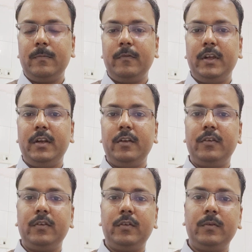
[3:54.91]

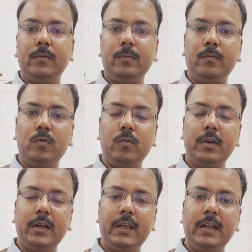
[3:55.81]
various food
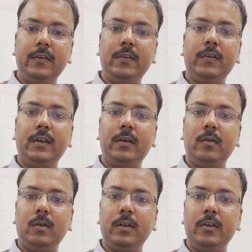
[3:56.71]
grains and
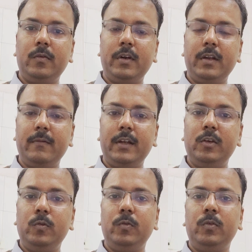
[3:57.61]
all the nutritive
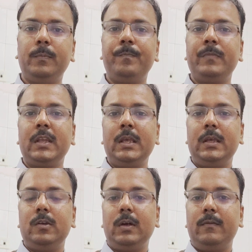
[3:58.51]
values.
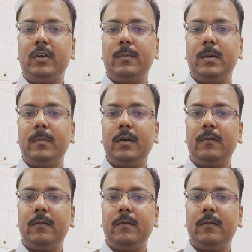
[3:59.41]
You have to remember